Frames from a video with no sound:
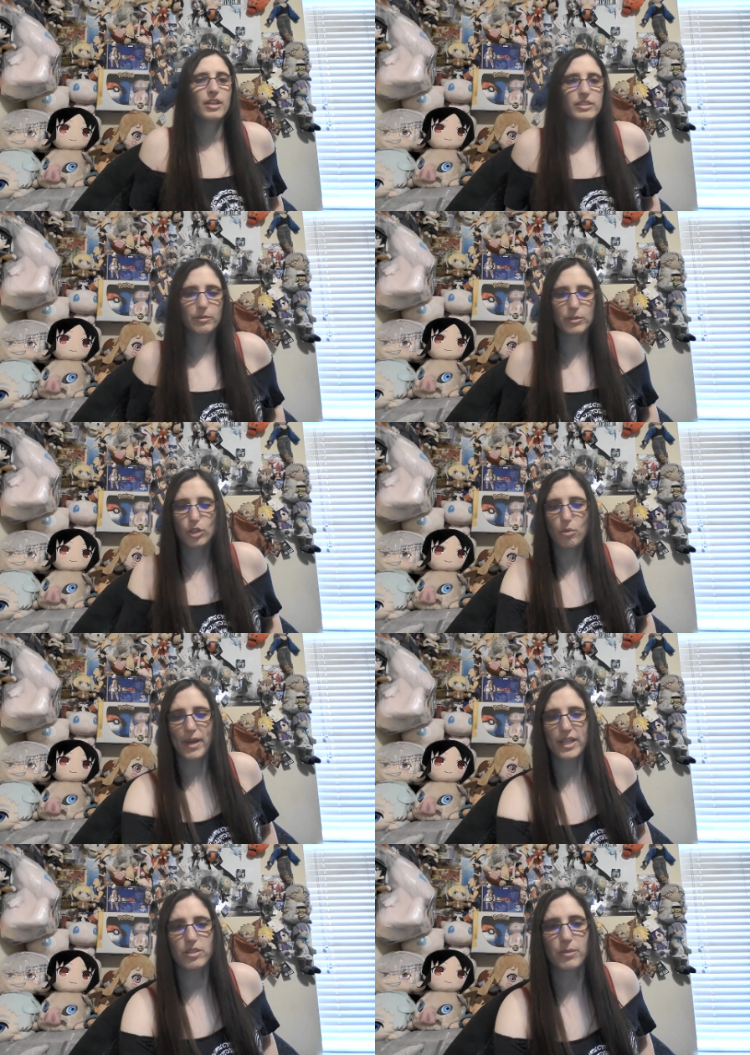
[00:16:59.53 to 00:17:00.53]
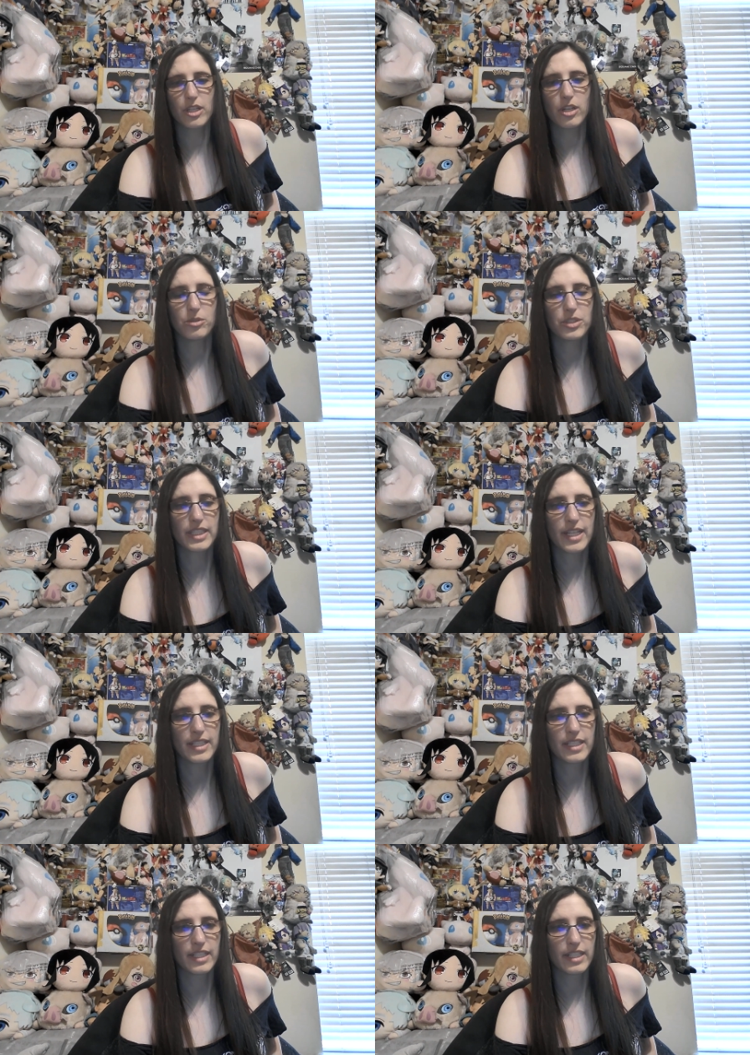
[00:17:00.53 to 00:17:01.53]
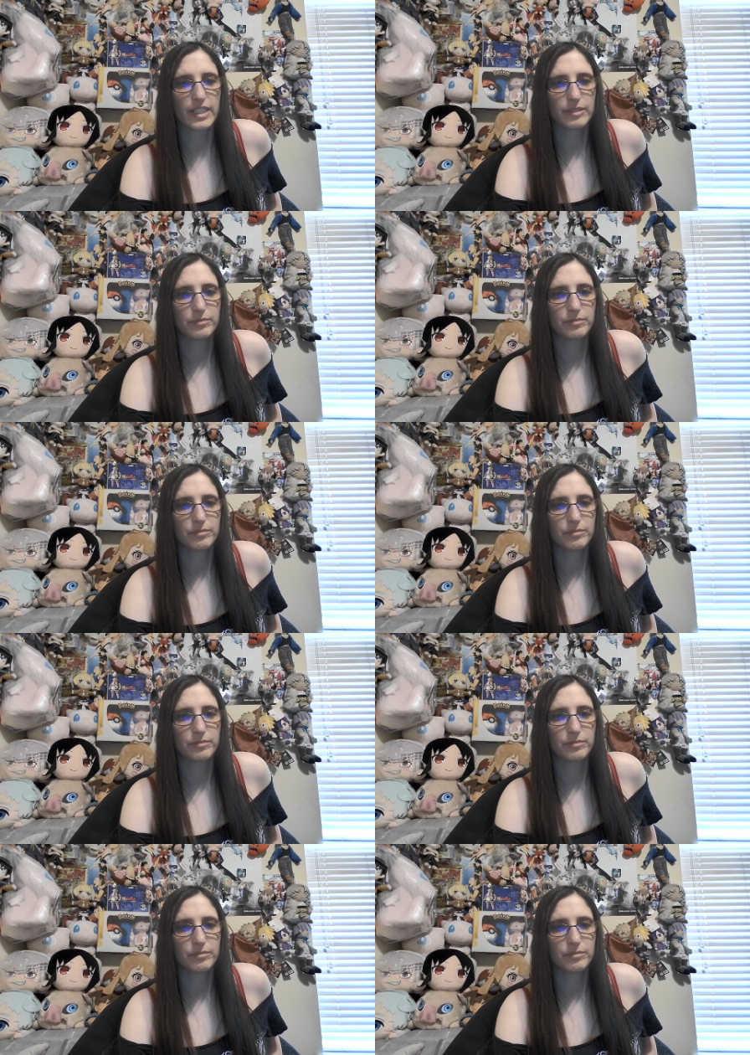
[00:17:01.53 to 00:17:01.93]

So I want to go back to what code said here.